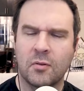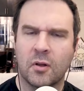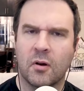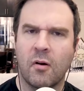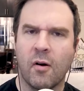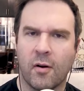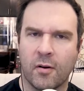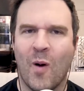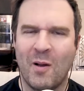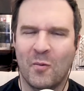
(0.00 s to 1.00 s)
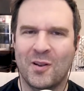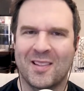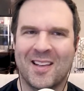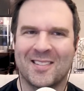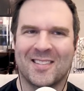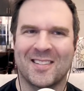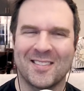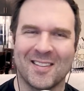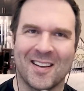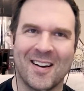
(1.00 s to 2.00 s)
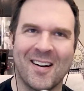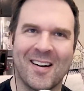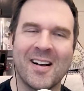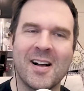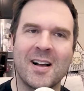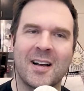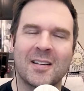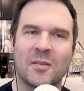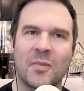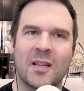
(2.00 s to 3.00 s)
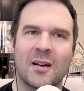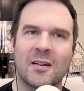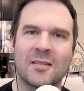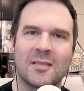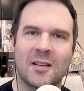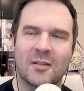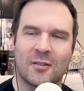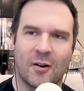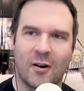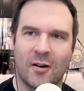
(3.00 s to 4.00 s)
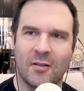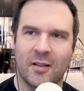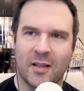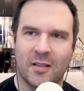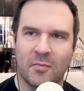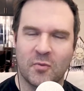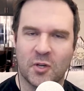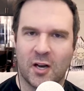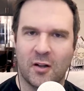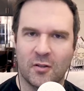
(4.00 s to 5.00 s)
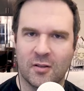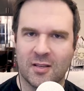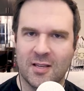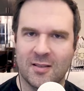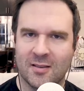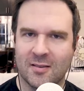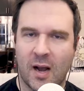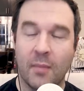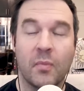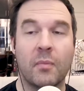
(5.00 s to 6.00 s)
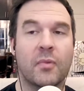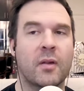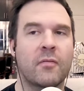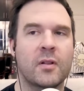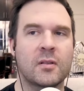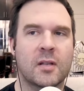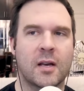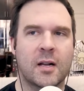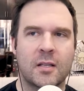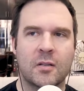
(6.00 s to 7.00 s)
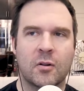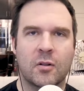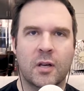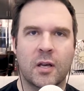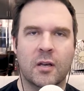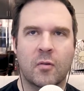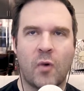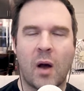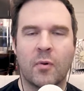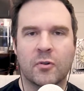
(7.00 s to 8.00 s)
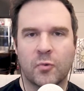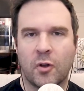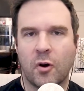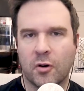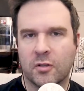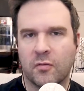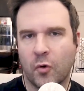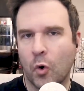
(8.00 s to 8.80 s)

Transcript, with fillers: the car? Why wouldn't they steal the car? Is it because they saw like the child seats? I'm, I'm convinced that these are like robbers with hearts of